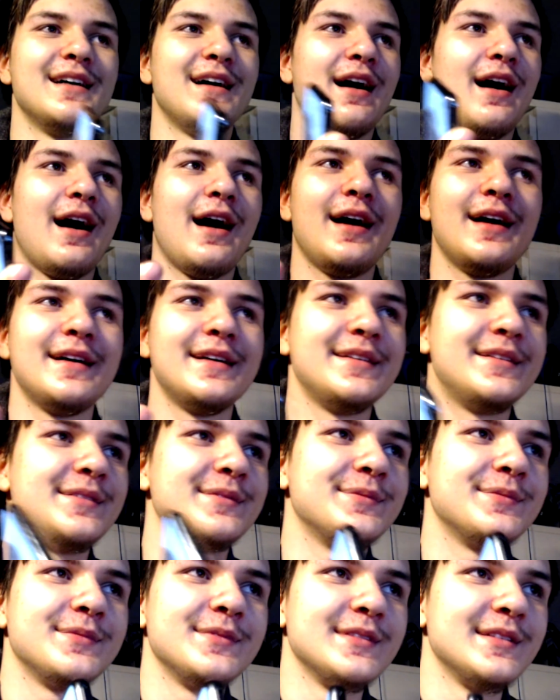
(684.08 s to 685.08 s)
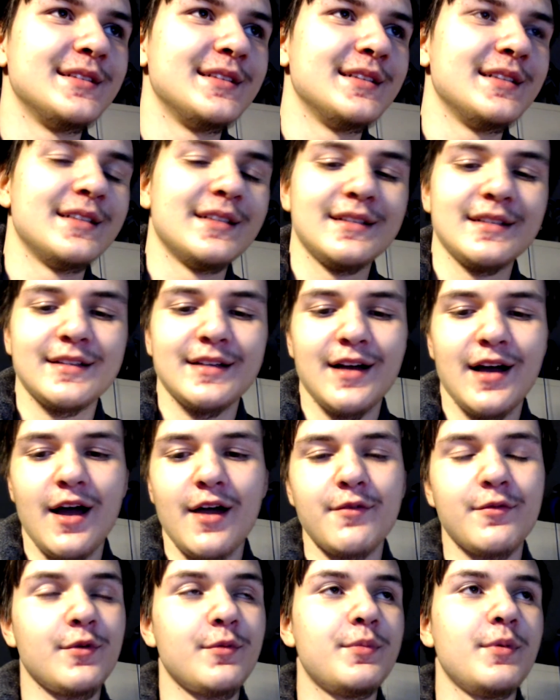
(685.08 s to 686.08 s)
I
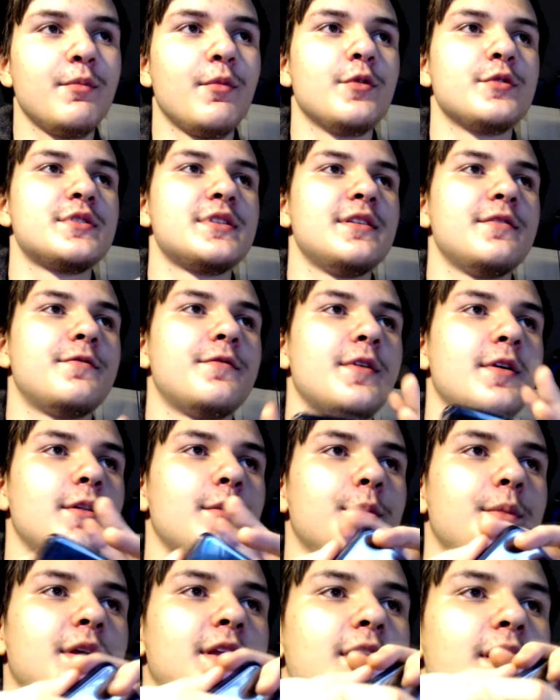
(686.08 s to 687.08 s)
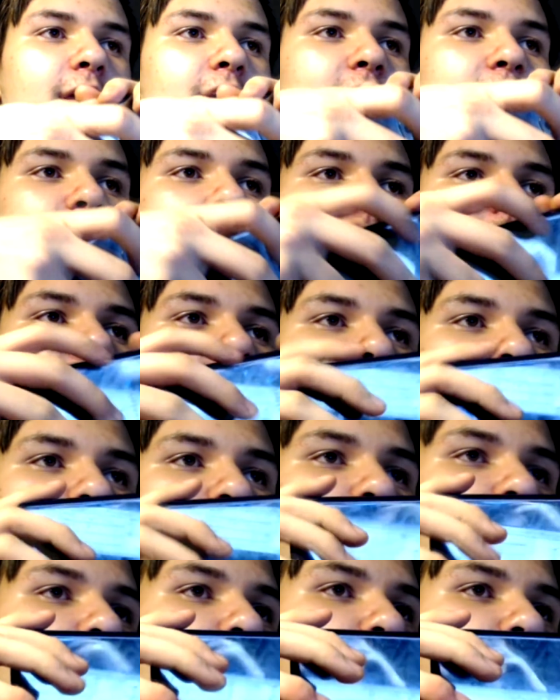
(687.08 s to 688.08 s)
will be mostly filming like this,
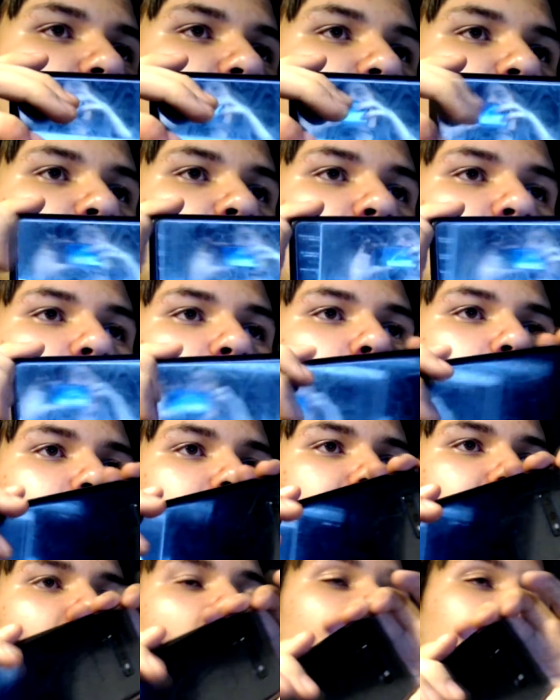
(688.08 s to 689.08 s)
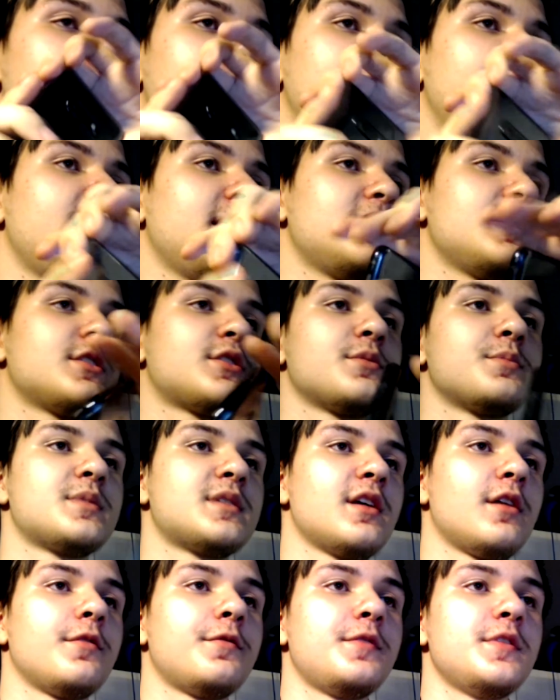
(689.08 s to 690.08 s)
so I'll be taking some
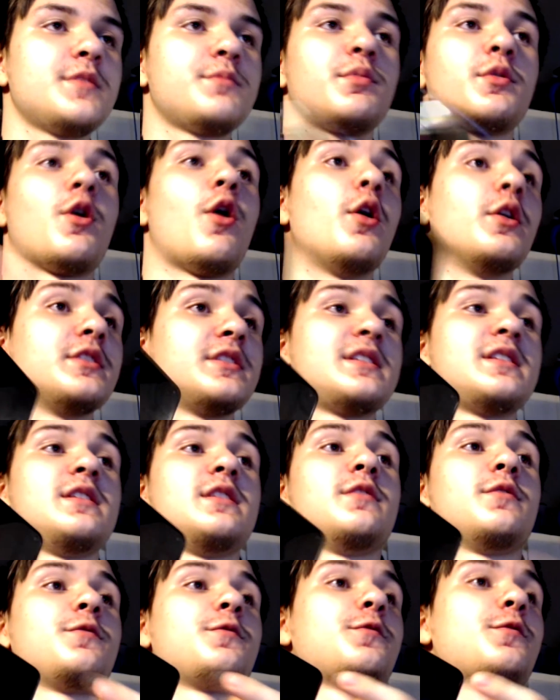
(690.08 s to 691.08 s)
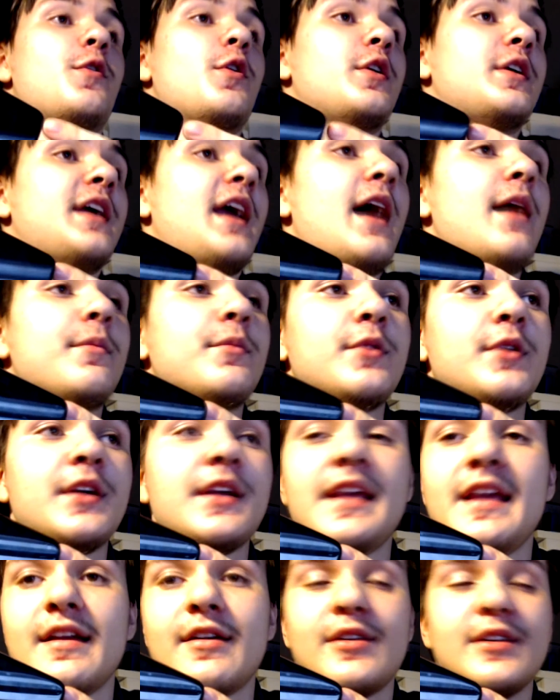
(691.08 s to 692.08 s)
selfies, but honestly, the front camera
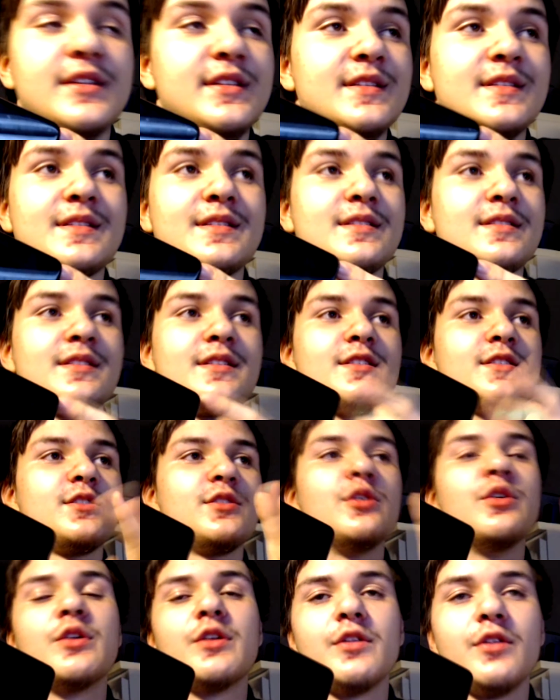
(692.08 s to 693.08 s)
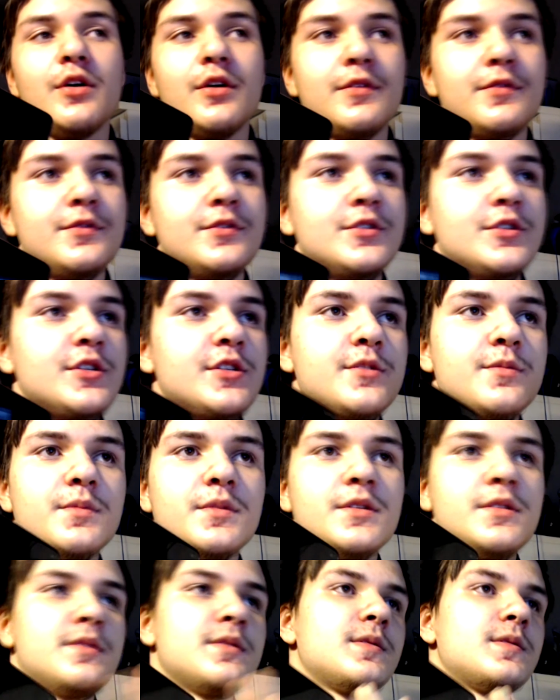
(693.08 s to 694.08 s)
here, it's good enough. Trust me,
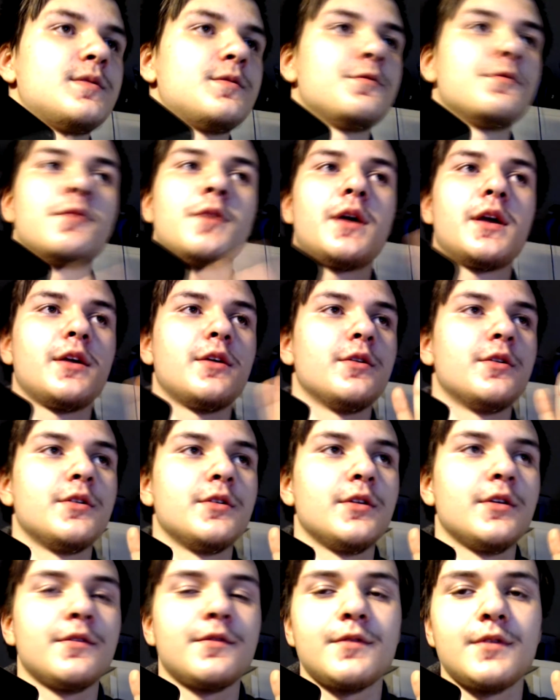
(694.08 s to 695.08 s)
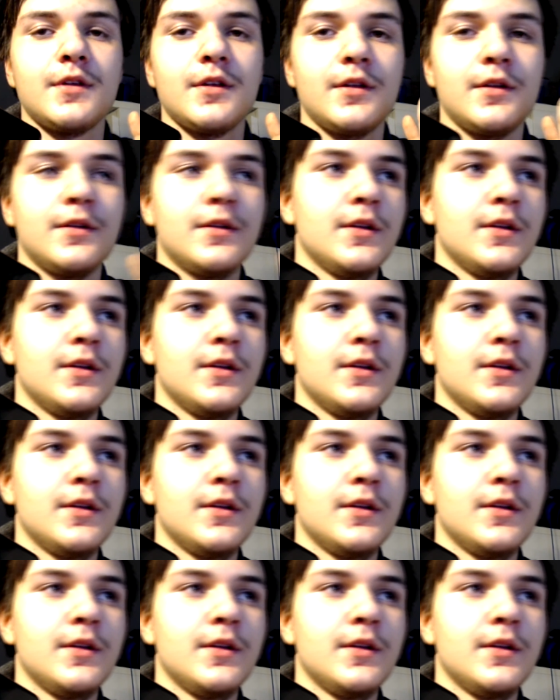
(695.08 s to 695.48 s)
it's way good enough than